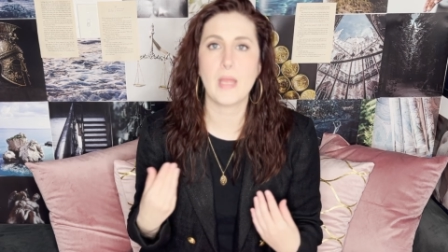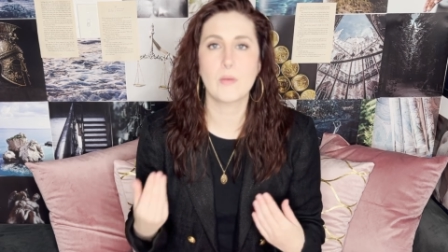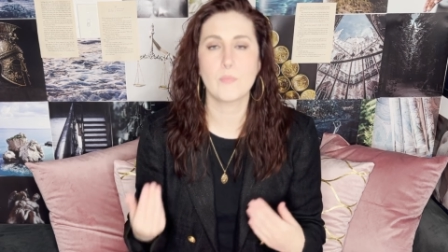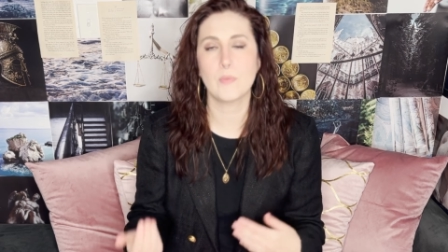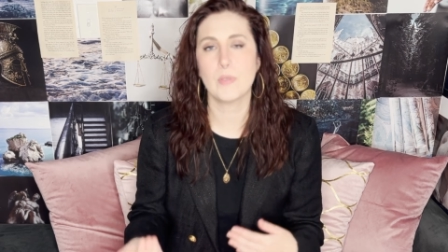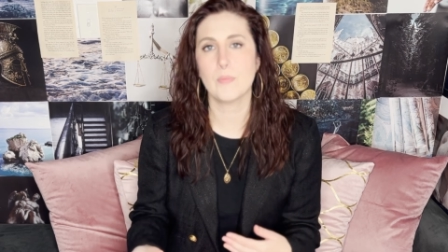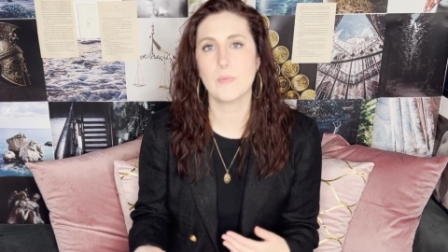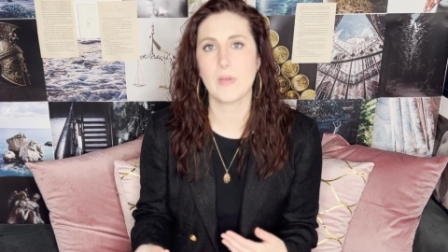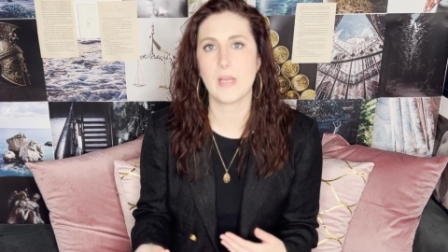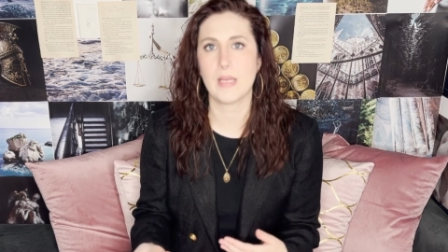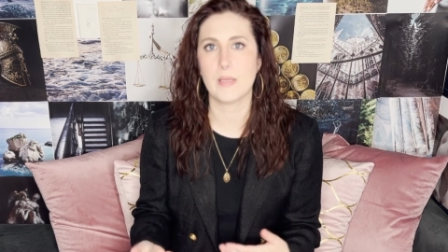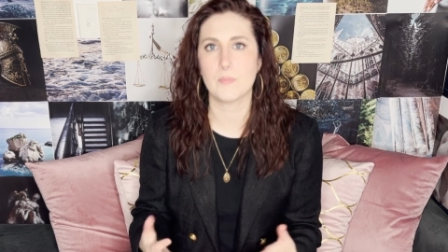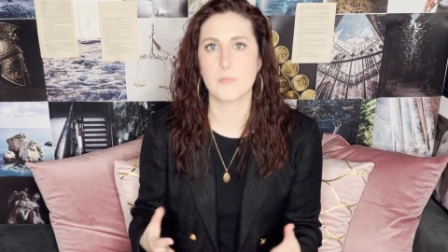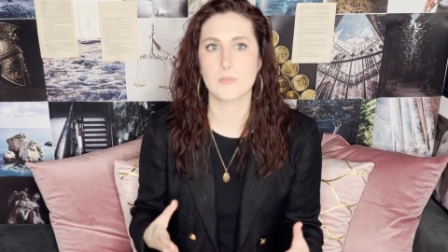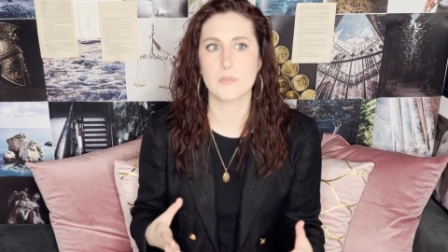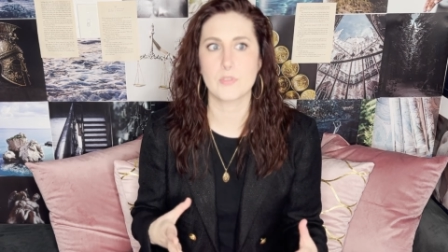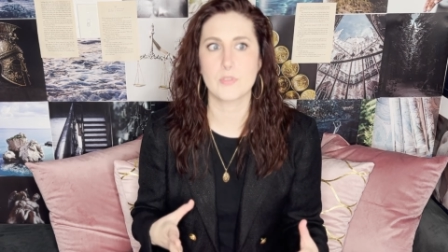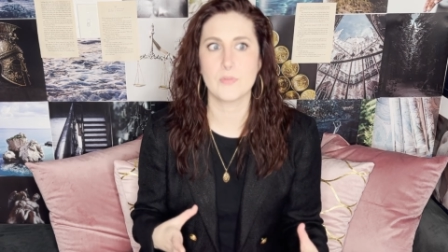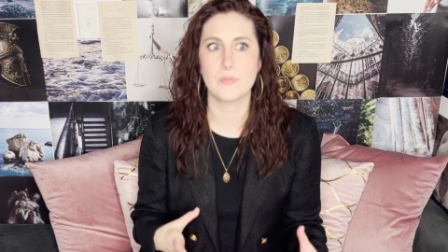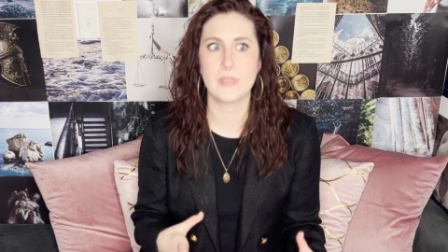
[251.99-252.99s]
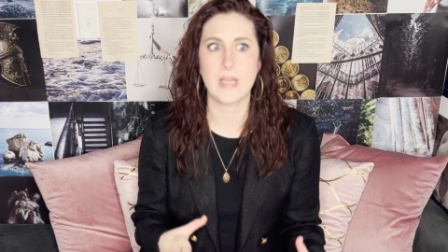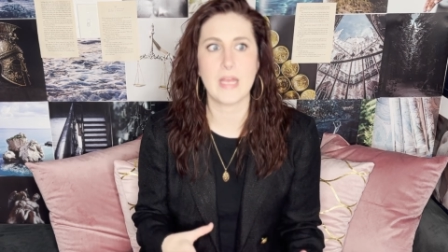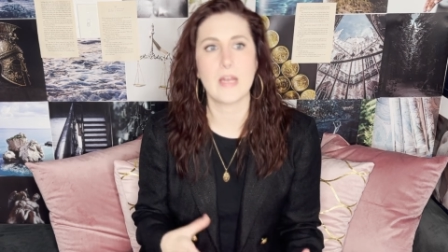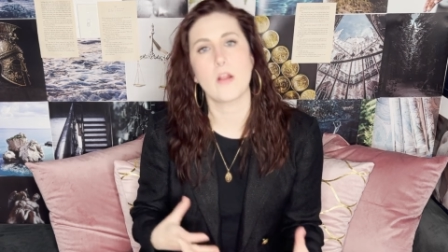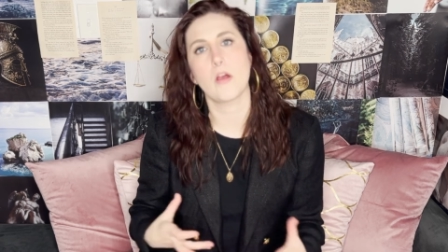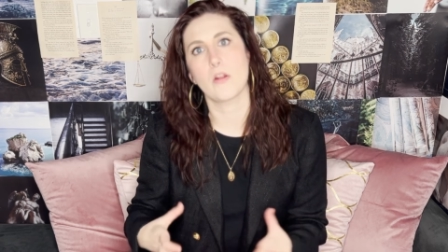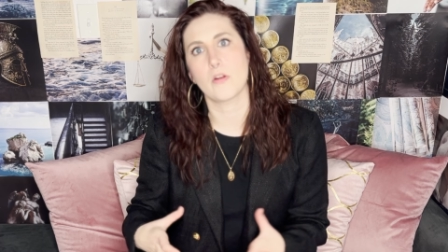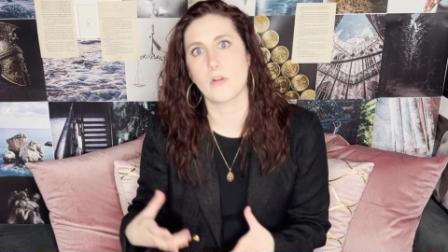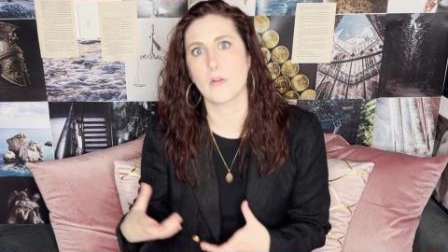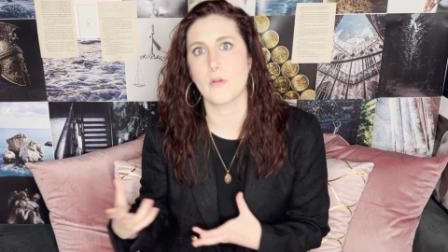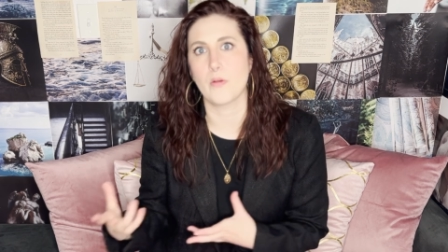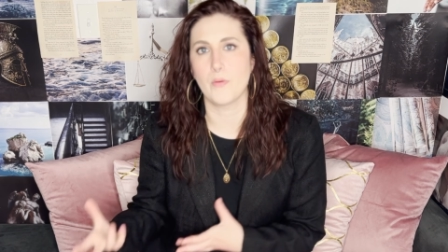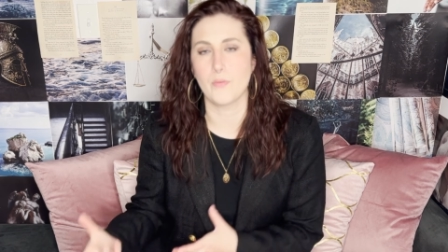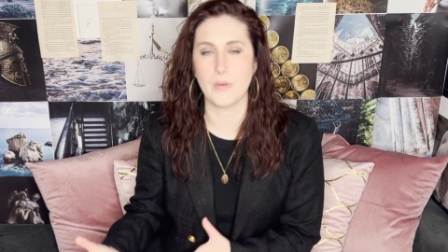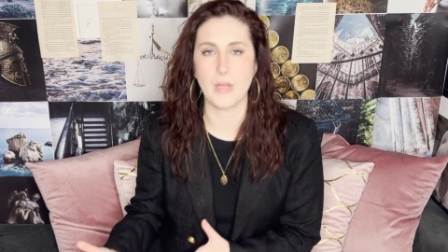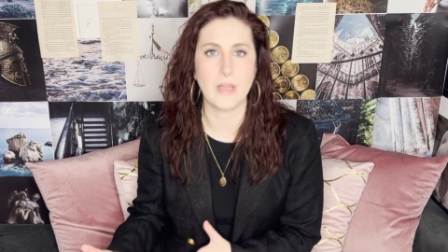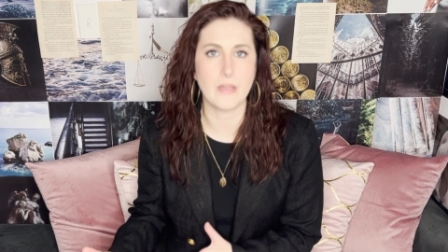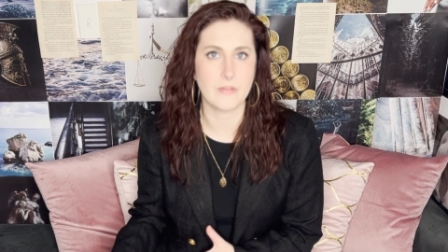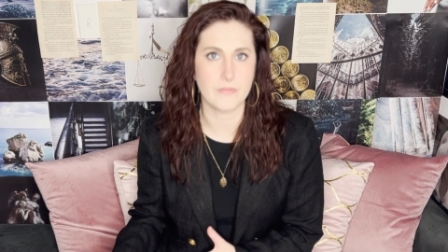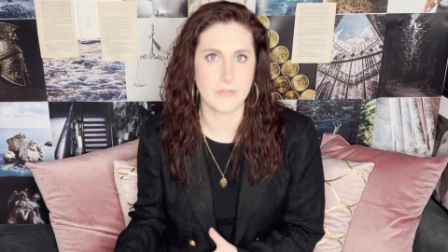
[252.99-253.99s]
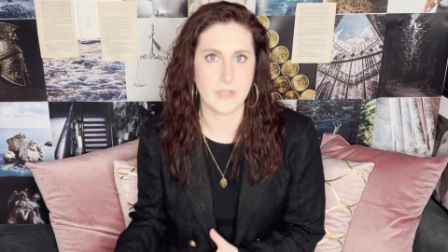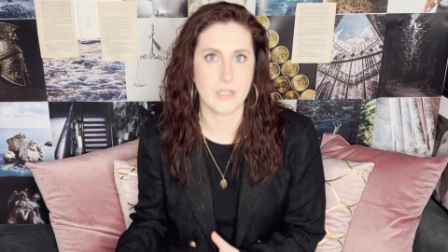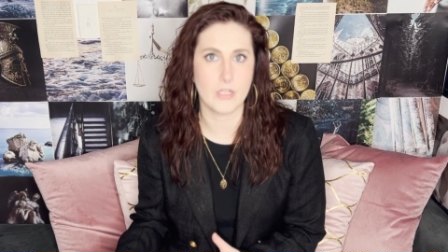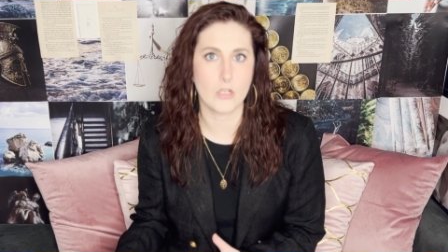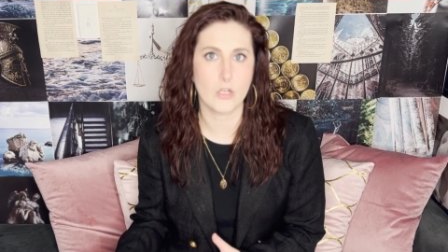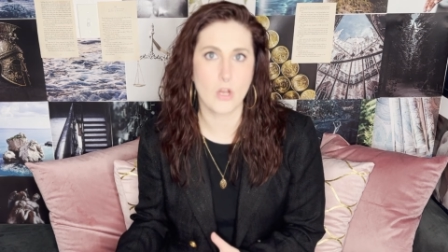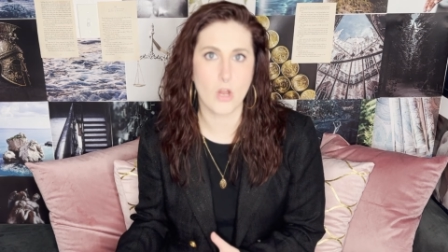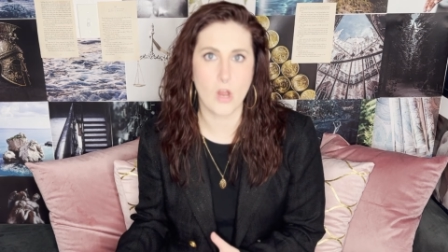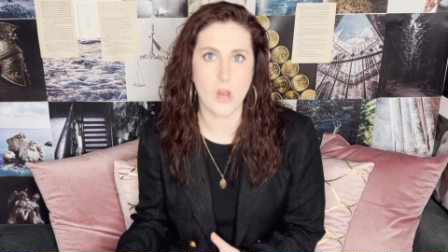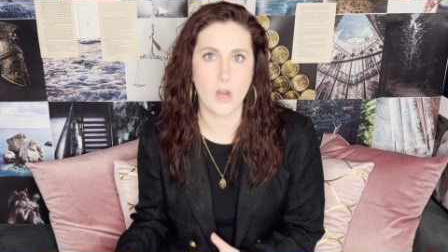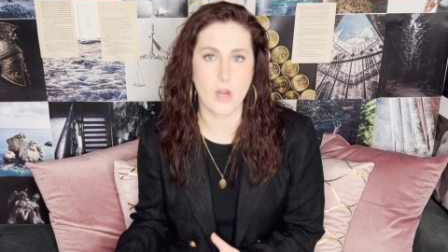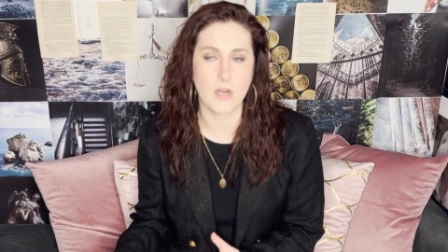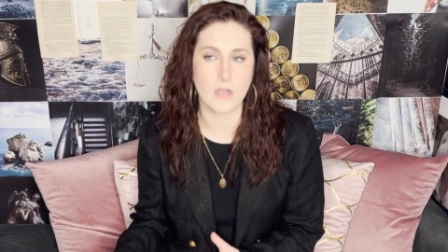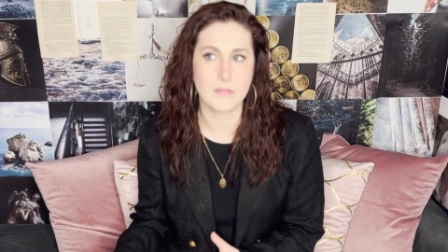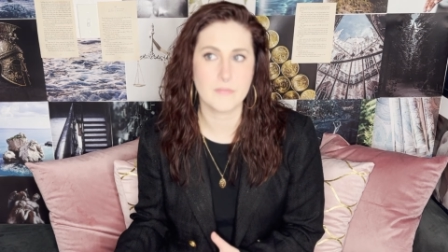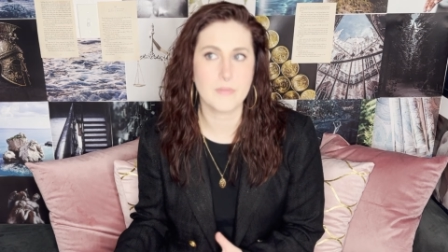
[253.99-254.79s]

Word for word: and we were able to get on our own elevator car,